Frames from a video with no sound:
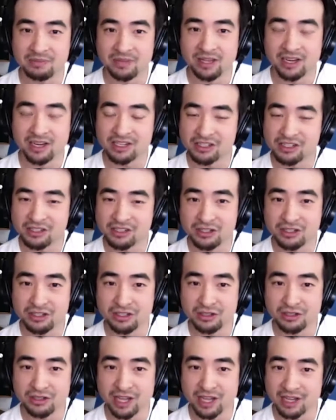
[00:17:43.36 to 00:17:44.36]
I just couldn't
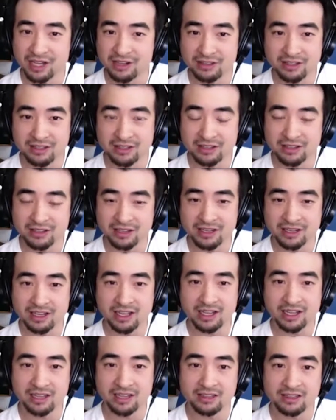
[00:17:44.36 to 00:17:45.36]
do that. I didn't think I
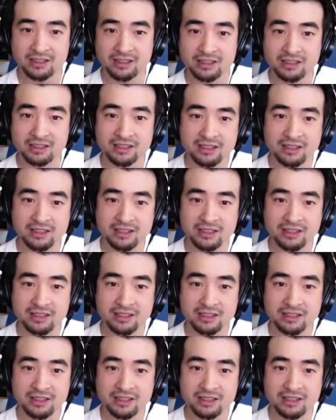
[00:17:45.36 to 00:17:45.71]
had the